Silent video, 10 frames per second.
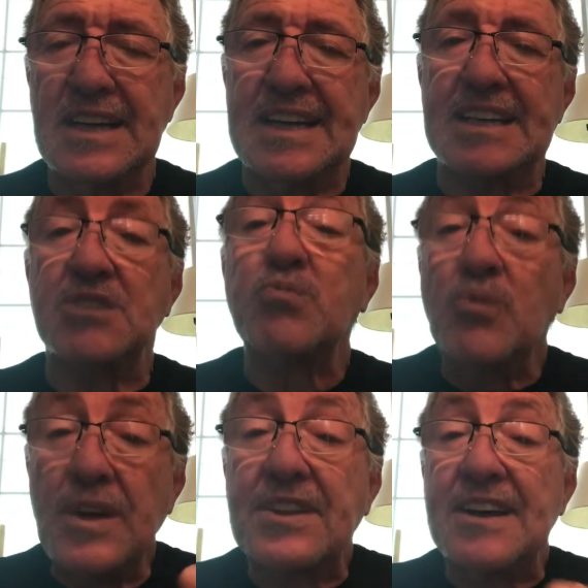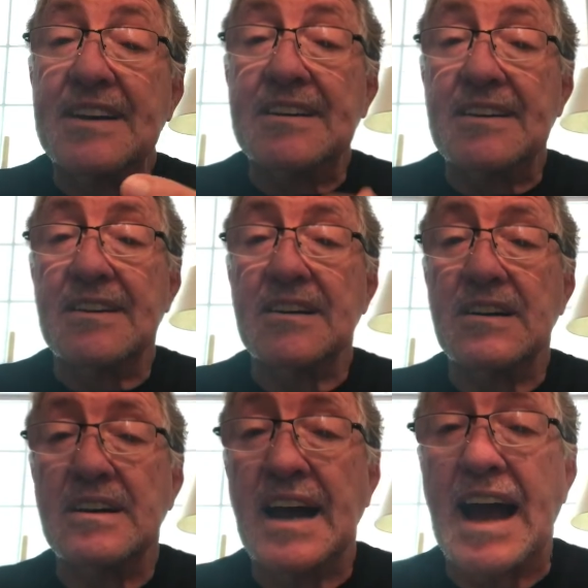It's with
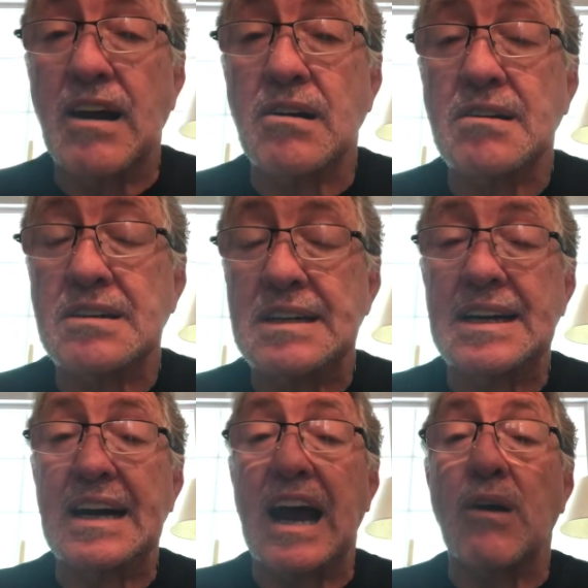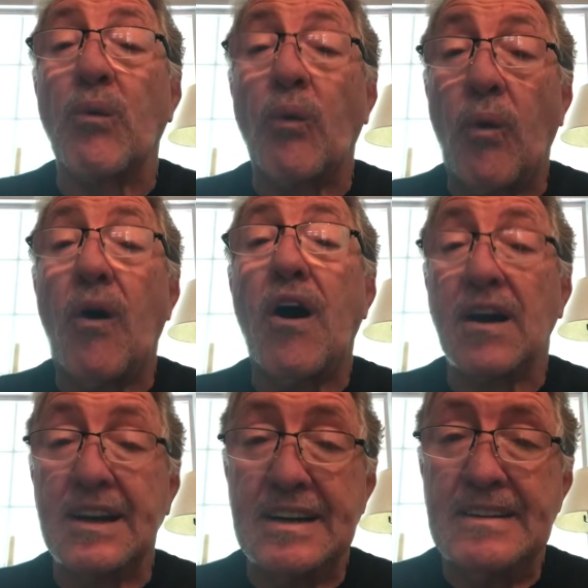our
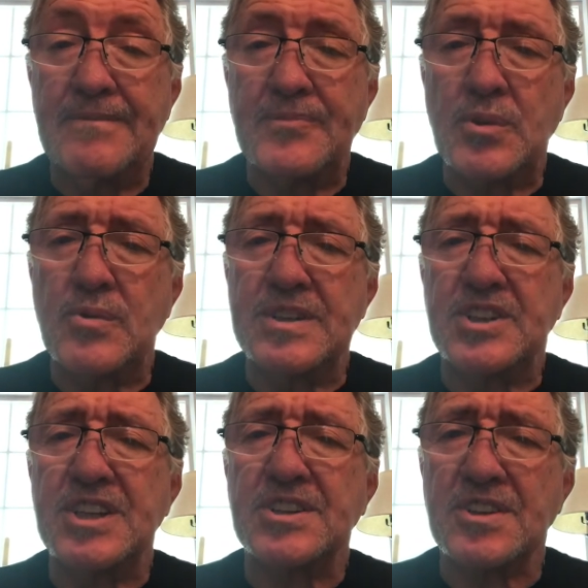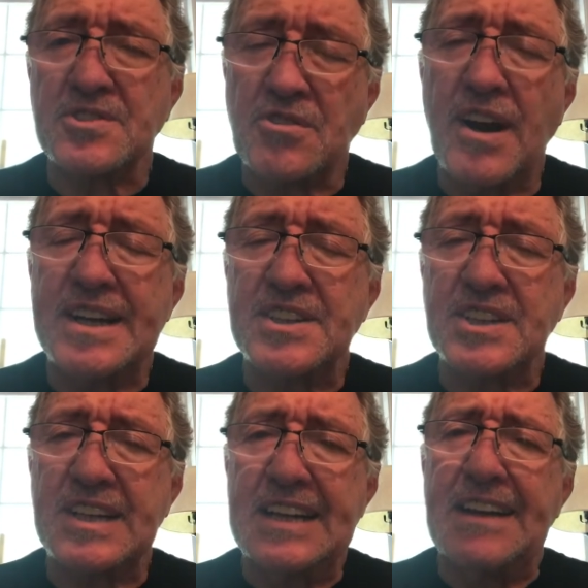walk with Jesus
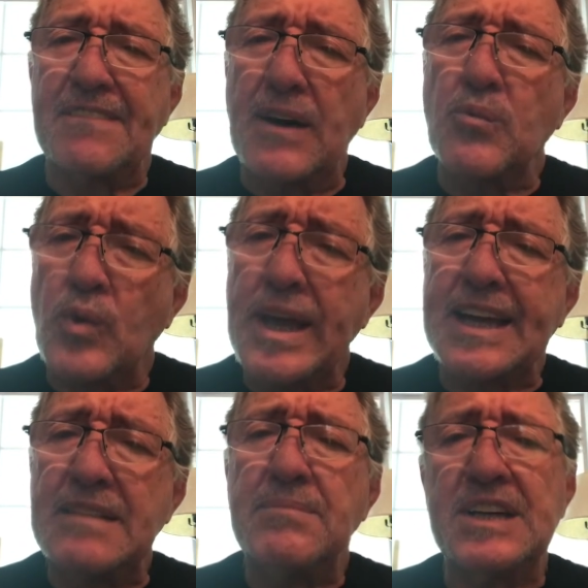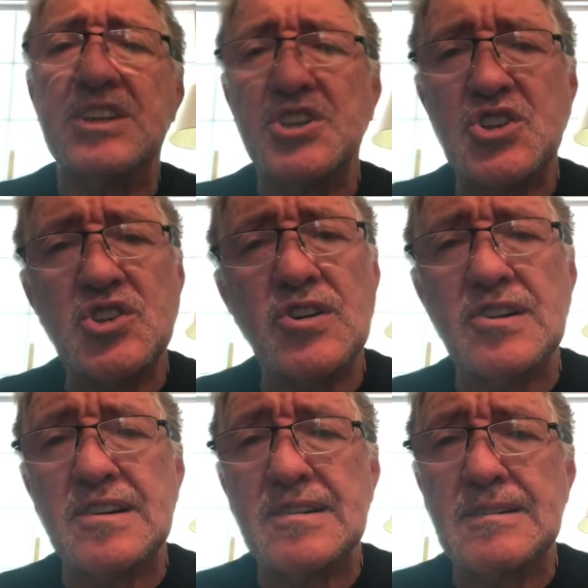Christ that we can be
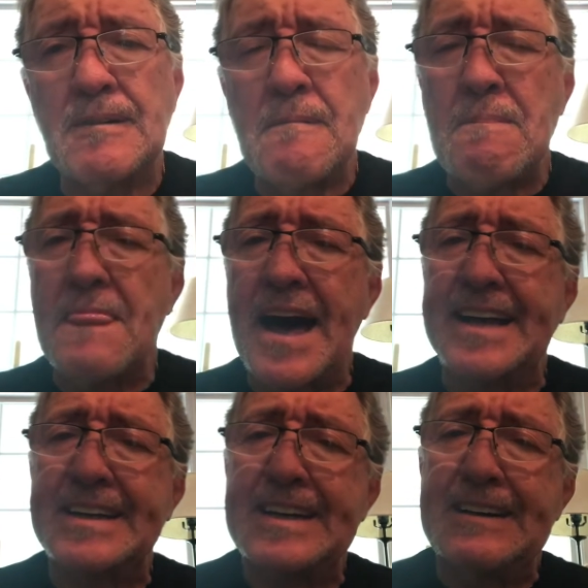sure that